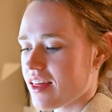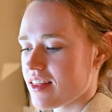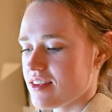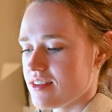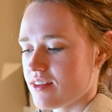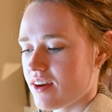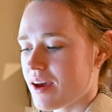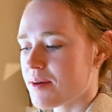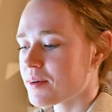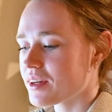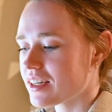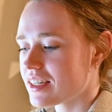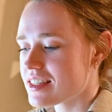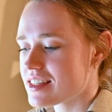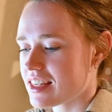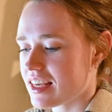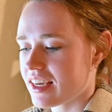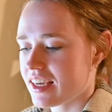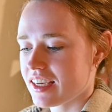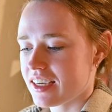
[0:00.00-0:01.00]
So I'm going to
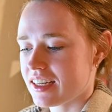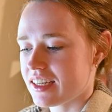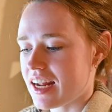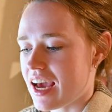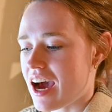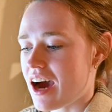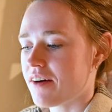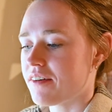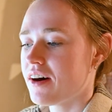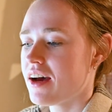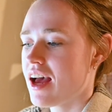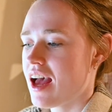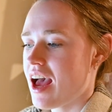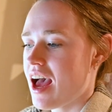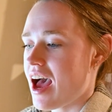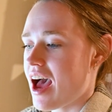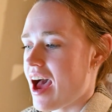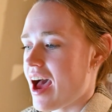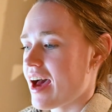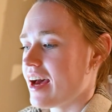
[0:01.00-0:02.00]
sit here now
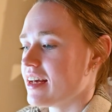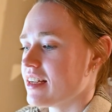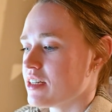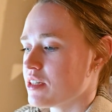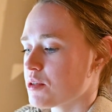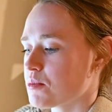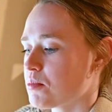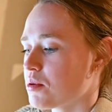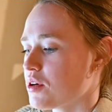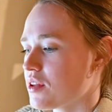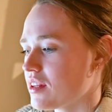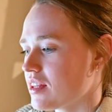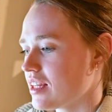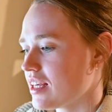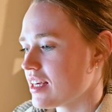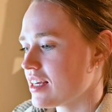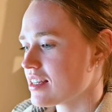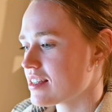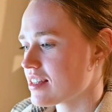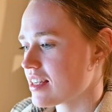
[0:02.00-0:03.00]
and put
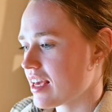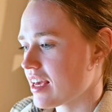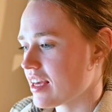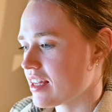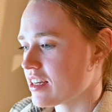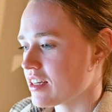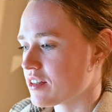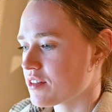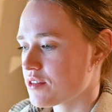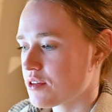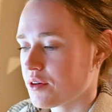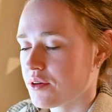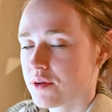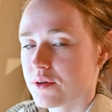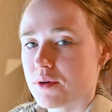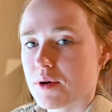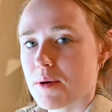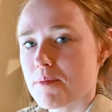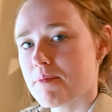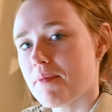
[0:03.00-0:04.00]
these
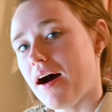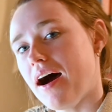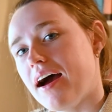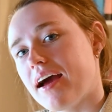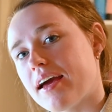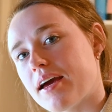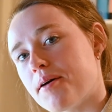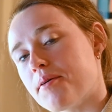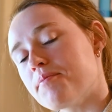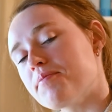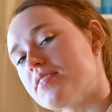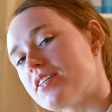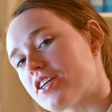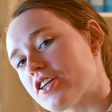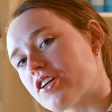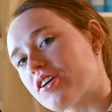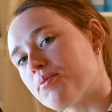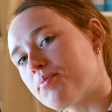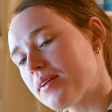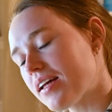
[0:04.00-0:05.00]
into my
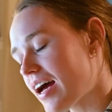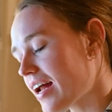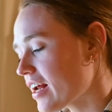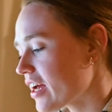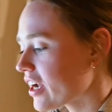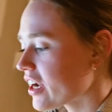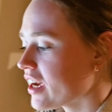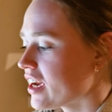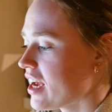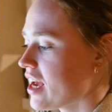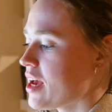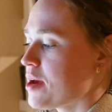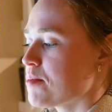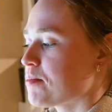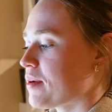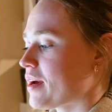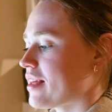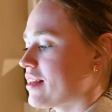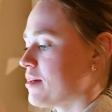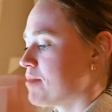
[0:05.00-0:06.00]
digital planner,
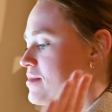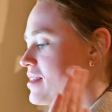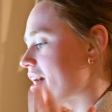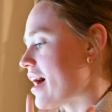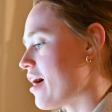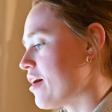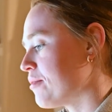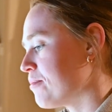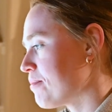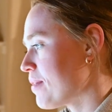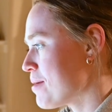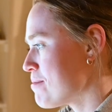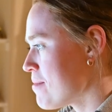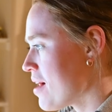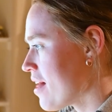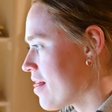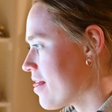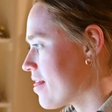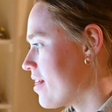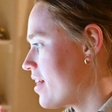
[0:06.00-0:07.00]
break them down by
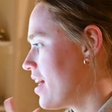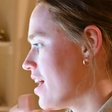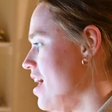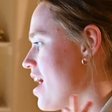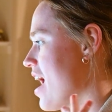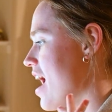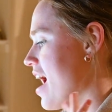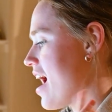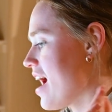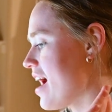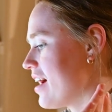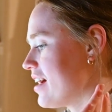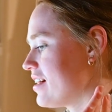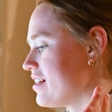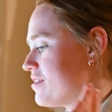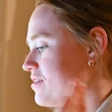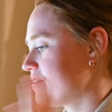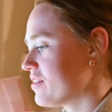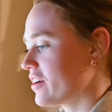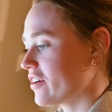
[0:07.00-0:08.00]
month,
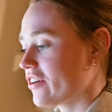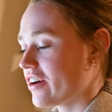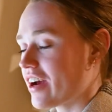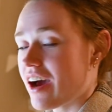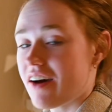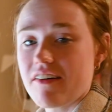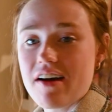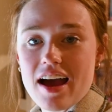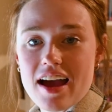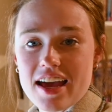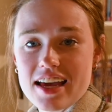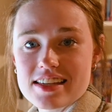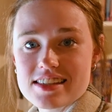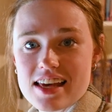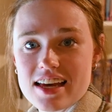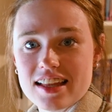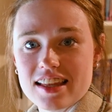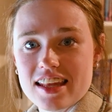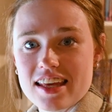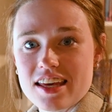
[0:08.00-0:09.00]
and figure out
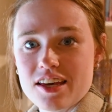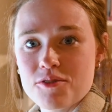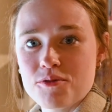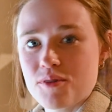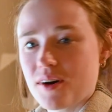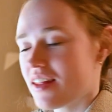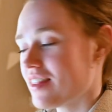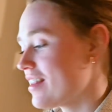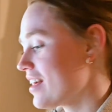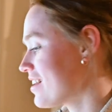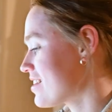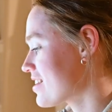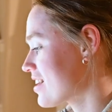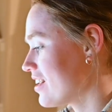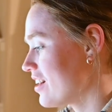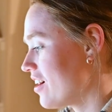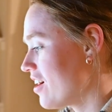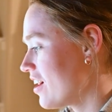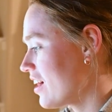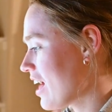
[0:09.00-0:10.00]
exactly when that's going
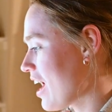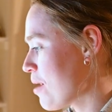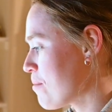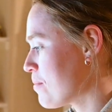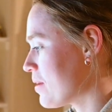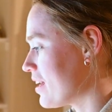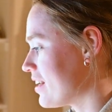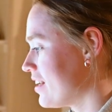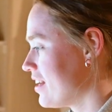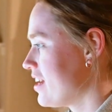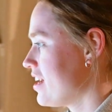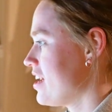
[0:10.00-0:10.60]
to all happen.